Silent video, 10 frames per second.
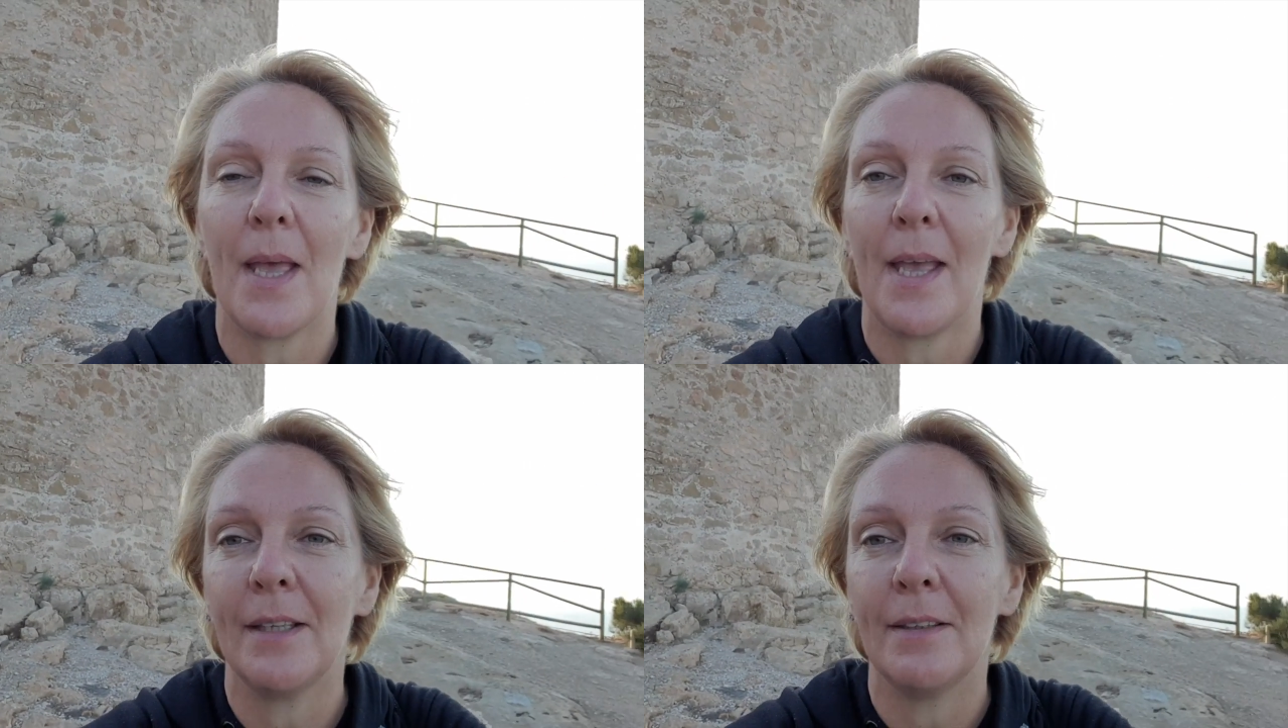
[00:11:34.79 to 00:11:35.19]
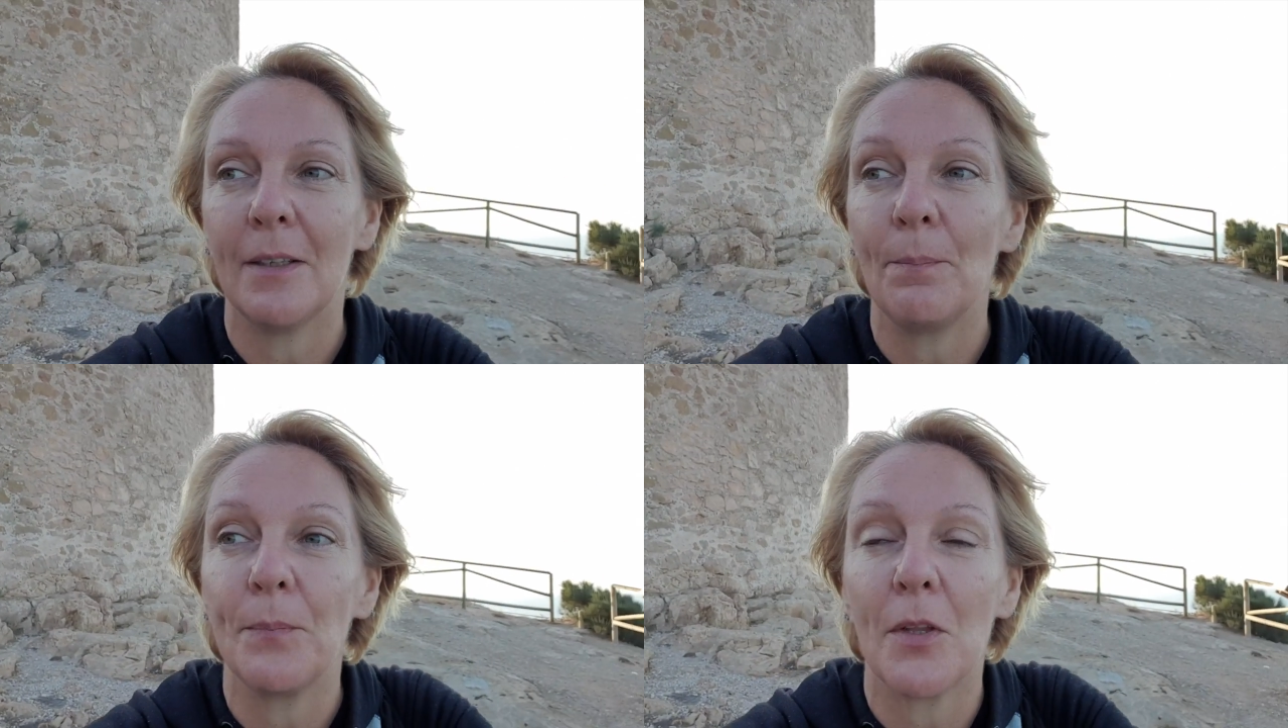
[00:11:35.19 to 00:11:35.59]
and
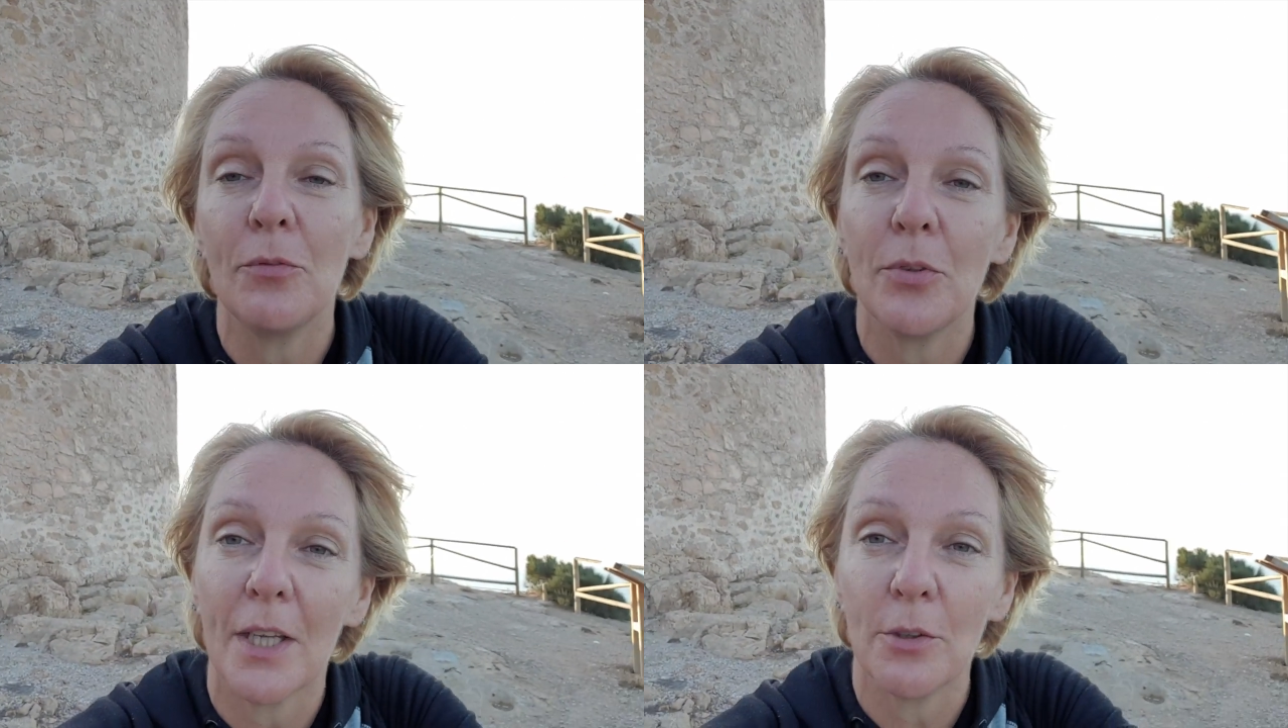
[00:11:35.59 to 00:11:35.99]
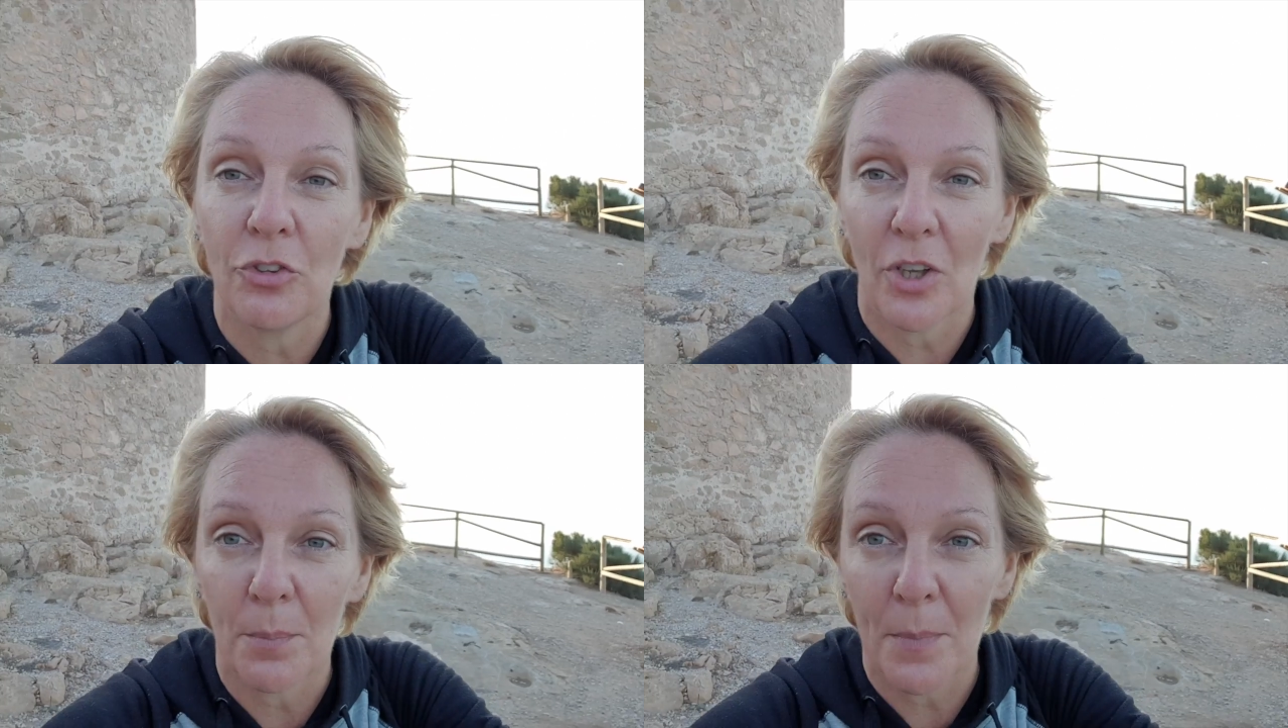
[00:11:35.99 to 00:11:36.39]
don't forget to
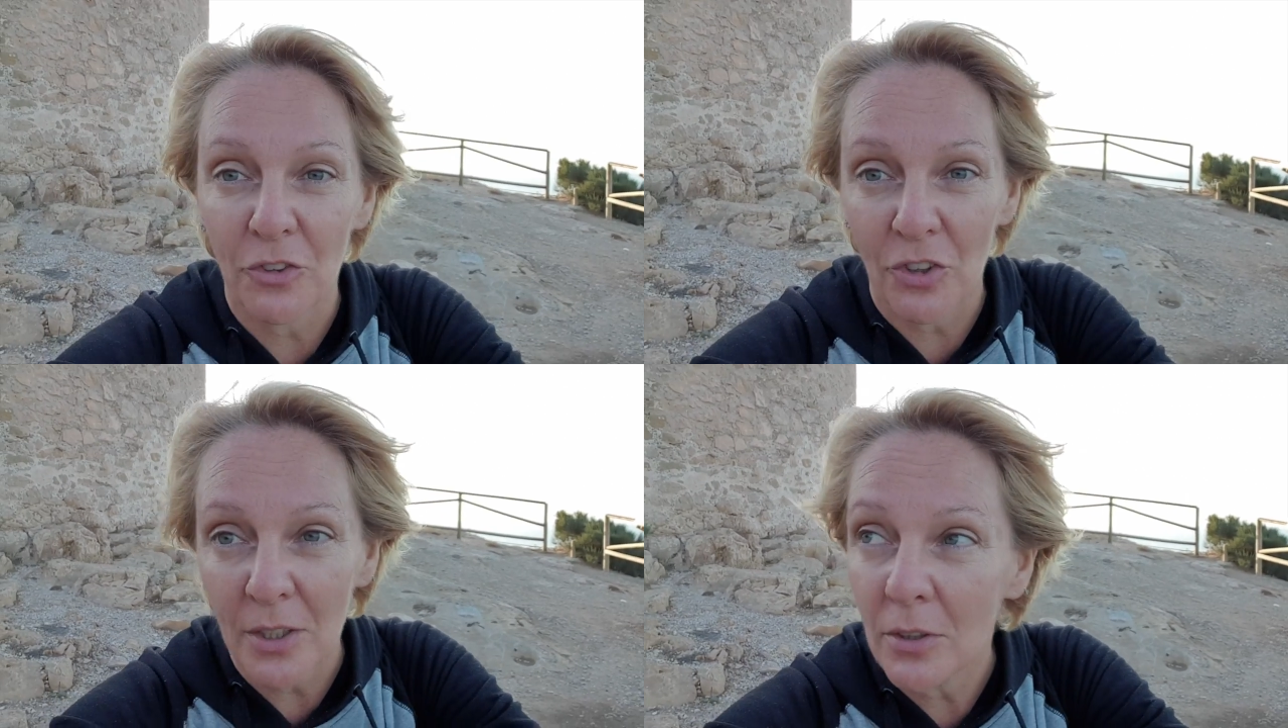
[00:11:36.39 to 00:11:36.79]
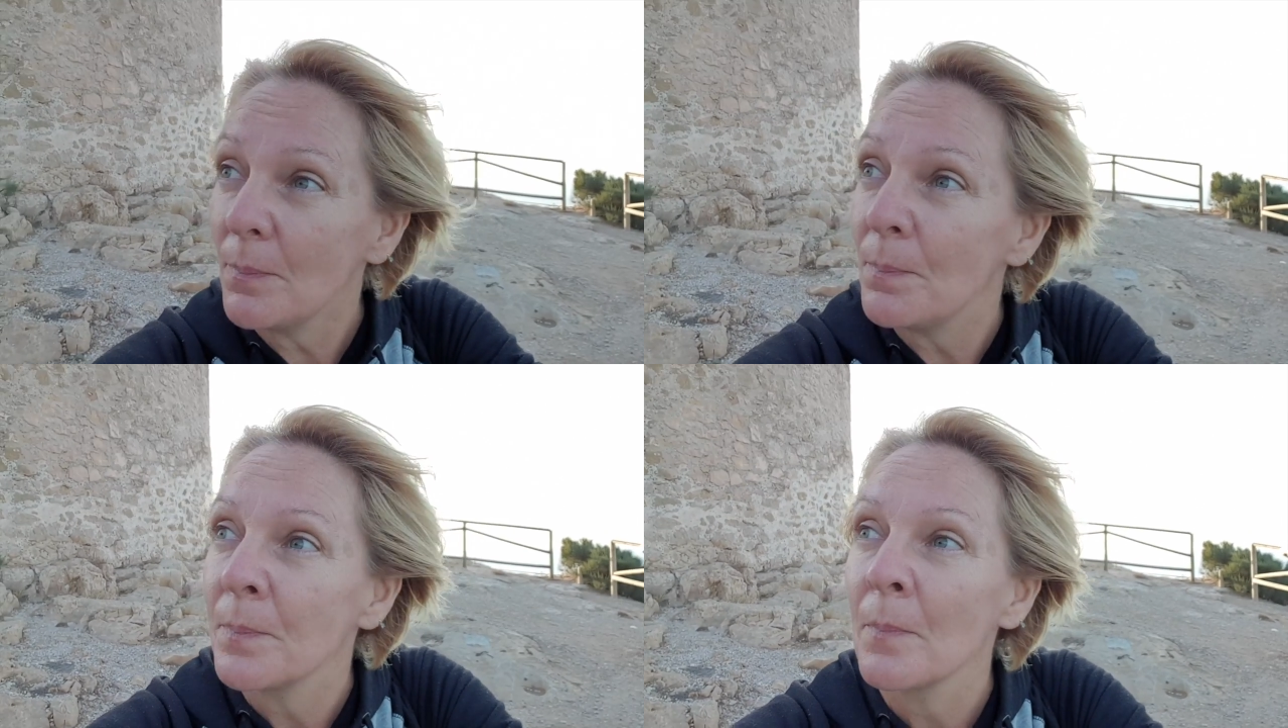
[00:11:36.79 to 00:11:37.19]
check out my channel,